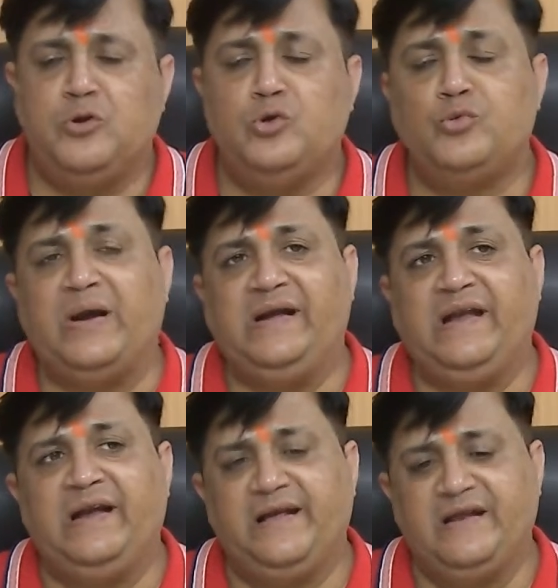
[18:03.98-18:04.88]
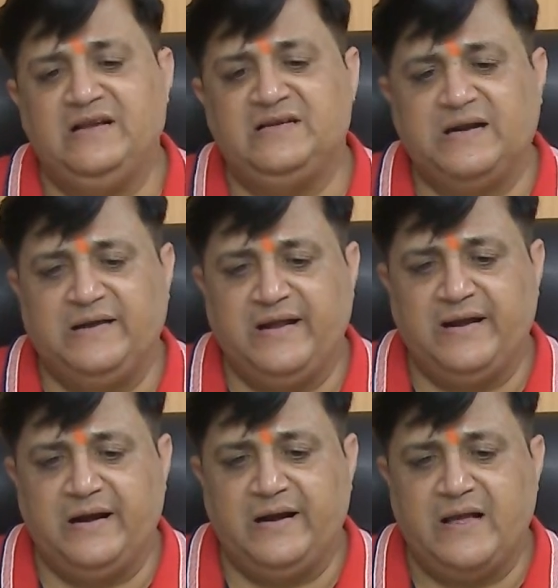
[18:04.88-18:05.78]
to 20 degrees
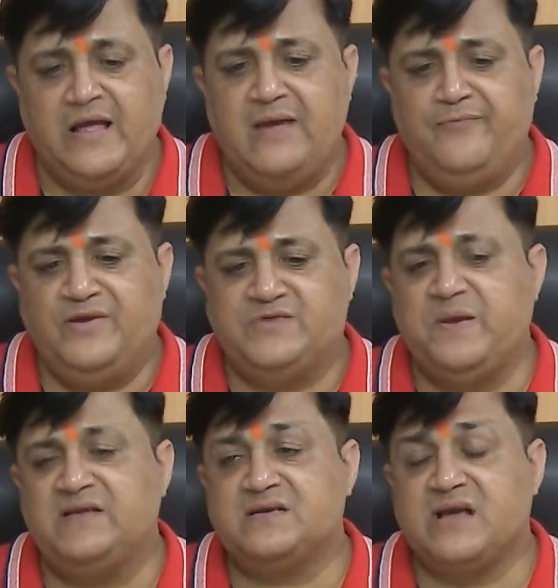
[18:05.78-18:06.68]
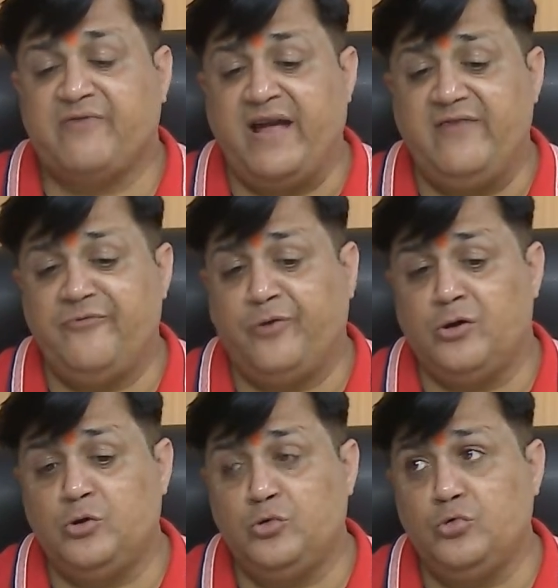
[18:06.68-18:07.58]
centigrade, which may survive
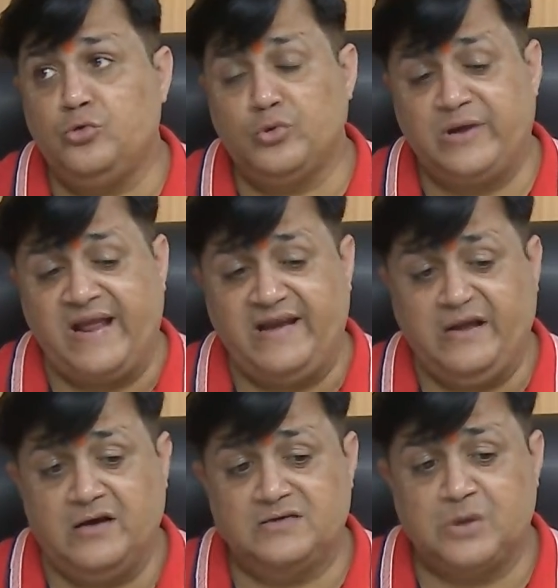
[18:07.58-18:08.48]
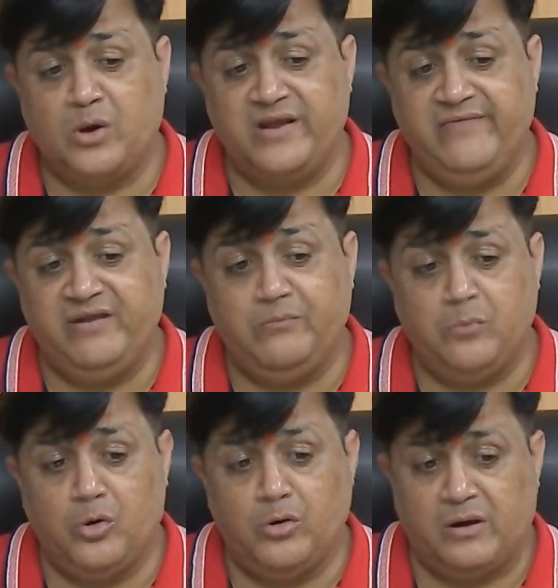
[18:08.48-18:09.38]
for 2 to 10 years or even
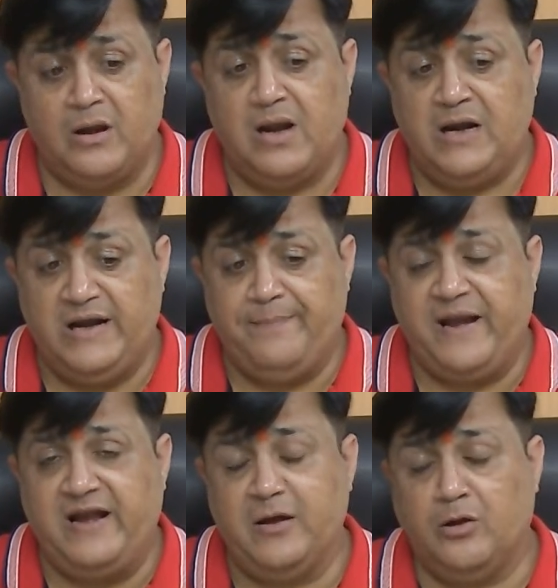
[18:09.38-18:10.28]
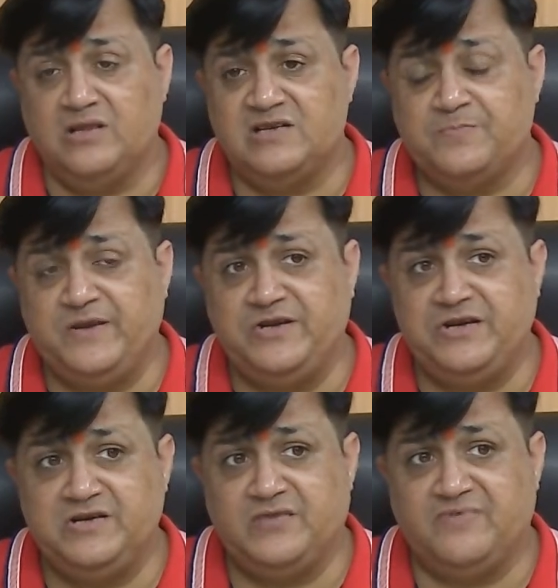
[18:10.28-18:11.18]
more, depending on the
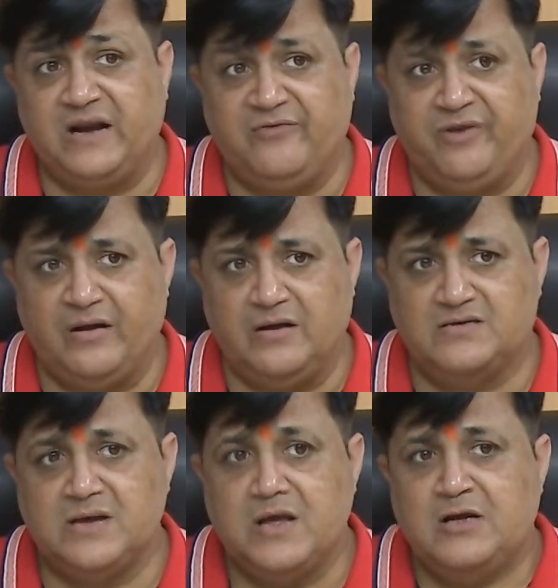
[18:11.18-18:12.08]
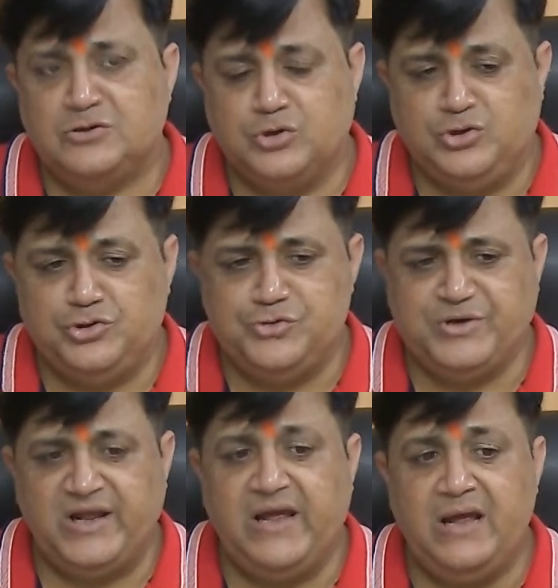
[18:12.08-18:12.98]
species of that fungus. So
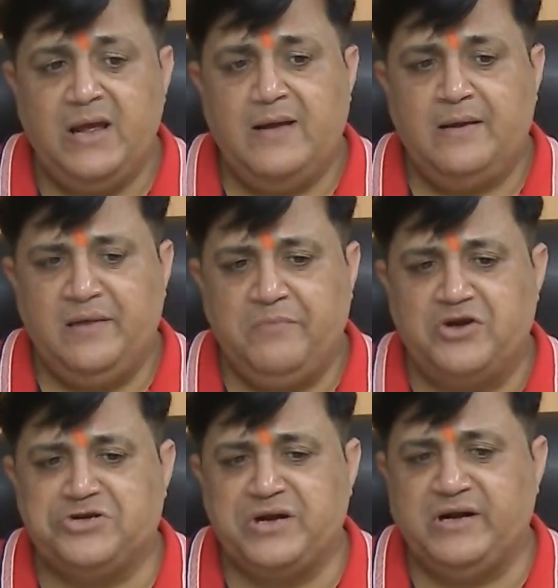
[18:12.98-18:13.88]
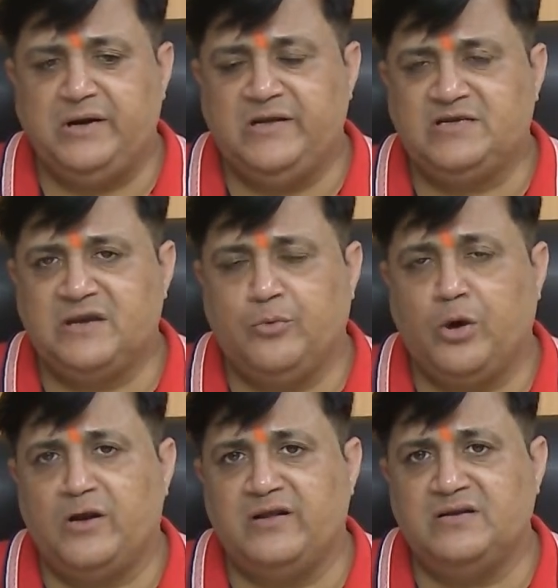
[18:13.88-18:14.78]
usually immersion in distilled
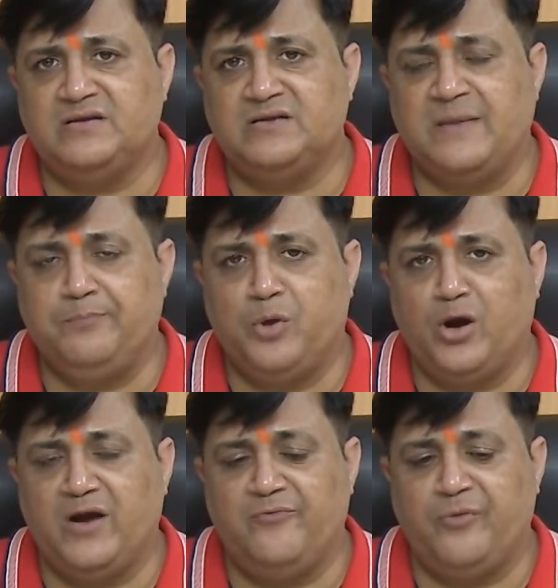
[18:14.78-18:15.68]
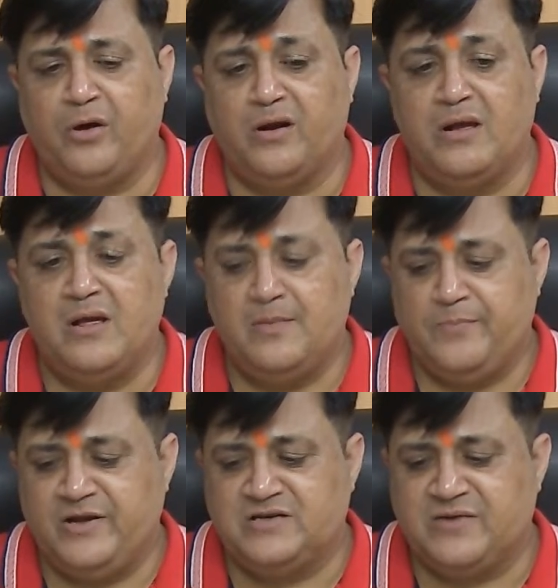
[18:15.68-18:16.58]
water is employed for
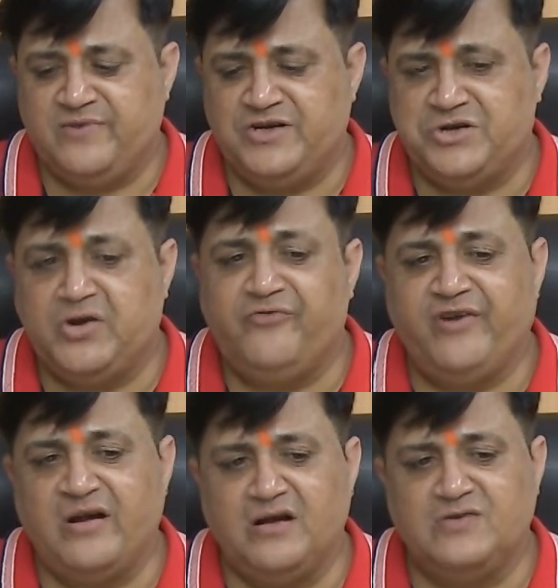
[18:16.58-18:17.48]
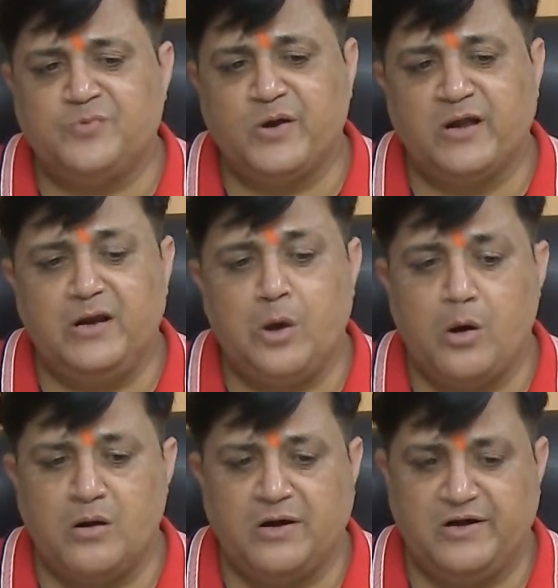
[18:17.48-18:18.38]
preservation of fungus for a
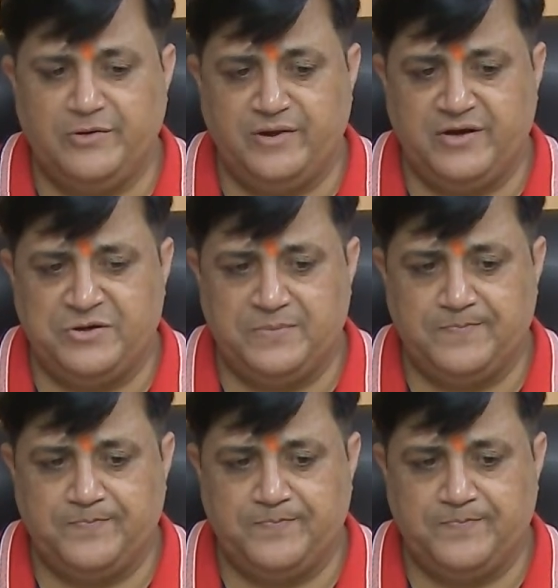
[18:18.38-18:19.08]
longer duration.